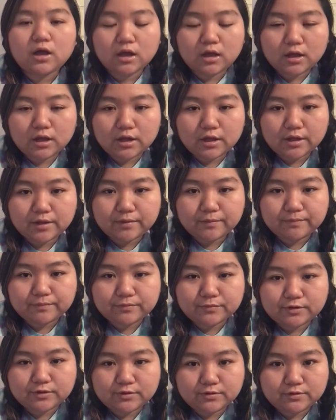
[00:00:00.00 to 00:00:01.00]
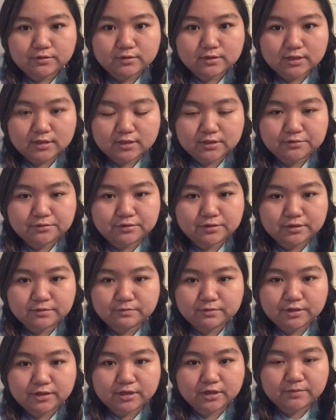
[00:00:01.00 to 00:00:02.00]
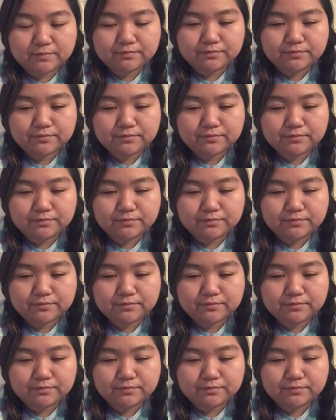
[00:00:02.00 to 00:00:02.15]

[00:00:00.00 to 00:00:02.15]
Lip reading: You and Ian are gonna break up.